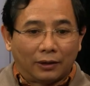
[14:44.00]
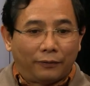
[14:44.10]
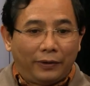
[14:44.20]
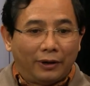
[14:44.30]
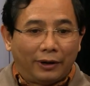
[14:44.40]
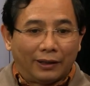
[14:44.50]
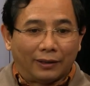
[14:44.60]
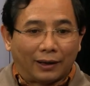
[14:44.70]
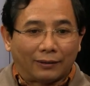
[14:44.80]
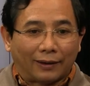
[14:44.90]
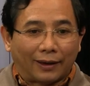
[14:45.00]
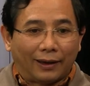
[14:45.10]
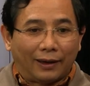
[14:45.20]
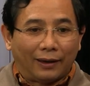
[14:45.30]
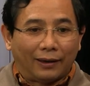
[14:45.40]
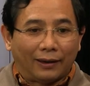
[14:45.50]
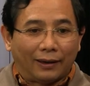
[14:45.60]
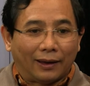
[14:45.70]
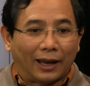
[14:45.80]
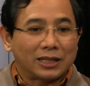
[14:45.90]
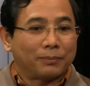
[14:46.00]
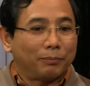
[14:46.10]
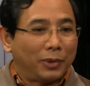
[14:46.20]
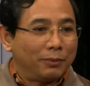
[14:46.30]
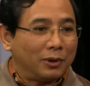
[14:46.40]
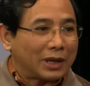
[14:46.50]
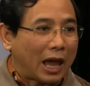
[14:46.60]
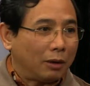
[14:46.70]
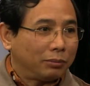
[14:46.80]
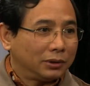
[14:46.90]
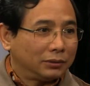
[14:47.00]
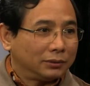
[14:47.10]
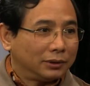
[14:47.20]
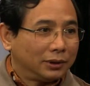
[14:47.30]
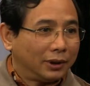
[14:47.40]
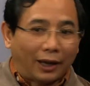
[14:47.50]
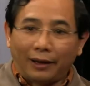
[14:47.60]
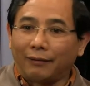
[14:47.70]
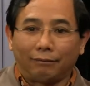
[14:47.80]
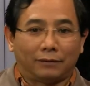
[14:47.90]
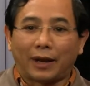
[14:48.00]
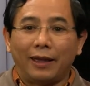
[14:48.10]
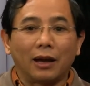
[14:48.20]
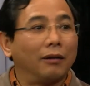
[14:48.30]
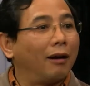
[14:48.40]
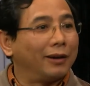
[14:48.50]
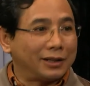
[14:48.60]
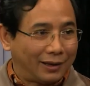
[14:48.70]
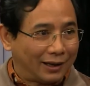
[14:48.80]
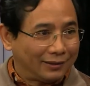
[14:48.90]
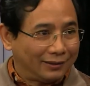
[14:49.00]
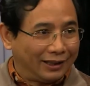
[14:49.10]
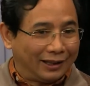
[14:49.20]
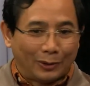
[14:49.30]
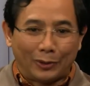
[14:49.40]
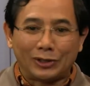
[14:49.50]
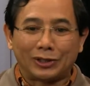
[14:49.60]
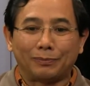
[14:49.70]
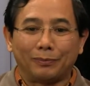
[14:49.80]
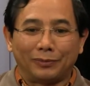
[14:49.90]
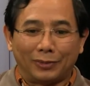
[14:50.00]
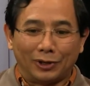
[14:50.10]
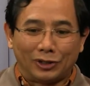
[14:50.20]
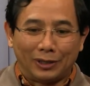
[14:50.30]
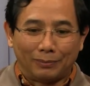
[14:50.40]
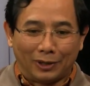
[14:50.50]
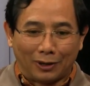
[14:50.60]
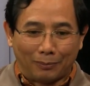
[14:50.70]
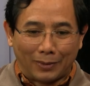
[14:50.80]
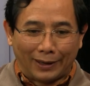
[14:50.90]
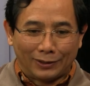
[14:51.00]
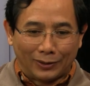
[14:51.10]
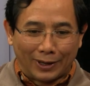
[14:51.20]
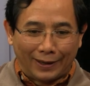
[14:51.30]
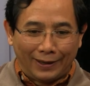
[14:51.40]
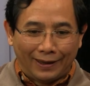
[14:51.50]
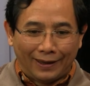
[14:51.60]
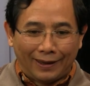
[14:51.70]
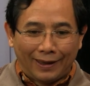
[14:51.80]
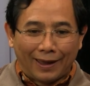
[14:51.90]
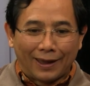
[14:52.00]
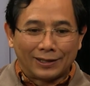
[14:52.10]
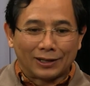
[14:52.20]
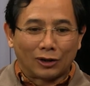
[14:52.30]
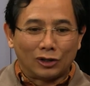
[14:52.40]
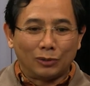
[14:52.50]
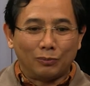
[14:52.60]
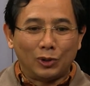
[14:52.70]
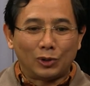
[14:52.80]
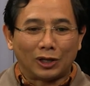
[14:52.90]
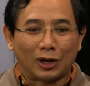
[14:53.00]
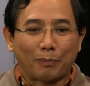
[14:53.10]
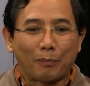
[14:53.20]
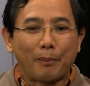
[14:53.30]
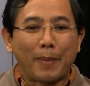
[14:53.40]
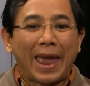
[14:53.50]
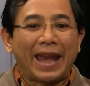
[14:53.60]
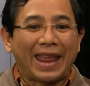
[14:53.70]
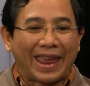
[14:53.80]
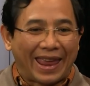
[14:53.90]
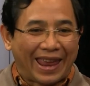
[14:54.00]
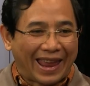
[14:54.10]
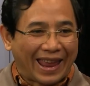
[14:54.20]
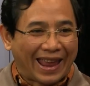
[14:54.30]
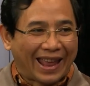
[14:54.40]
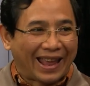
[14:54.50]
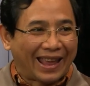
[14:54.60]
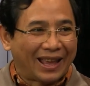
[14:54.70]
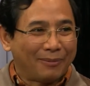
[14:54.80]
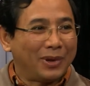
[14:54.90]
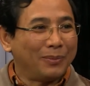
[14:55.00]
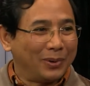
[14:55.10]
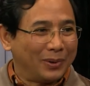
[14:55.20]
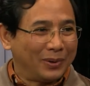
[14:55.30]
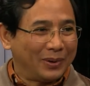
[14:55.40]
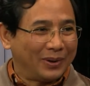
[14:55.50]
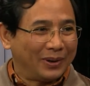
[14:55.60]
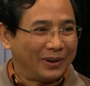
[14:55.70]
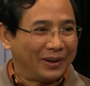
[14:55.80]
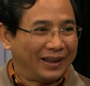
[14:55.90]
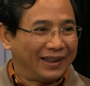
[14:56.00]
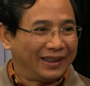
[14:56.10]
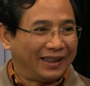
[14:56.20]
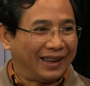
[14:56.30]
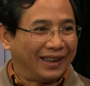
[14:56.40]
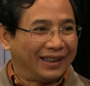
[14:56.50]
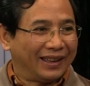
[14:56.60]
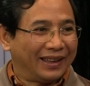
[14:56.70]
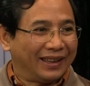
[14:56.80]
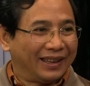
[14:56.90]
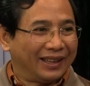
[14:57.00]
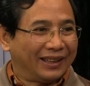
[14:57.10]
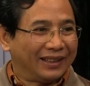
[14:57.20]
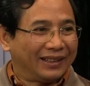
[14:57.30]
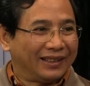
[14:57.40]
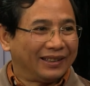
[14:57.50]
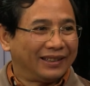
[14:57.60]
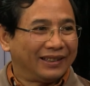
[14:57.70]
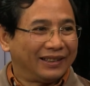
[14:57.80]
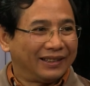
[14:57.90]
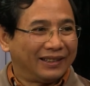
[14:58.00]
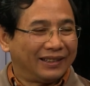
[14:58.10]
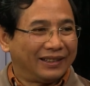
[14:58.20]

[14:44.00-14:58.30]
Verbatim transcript: fearing that I get people's help. Mm. And I acknowledge that, you know, hmm. this achievement of mine today is a contribution of many mm. people. Mm. Yeah. Yeah. Yeah.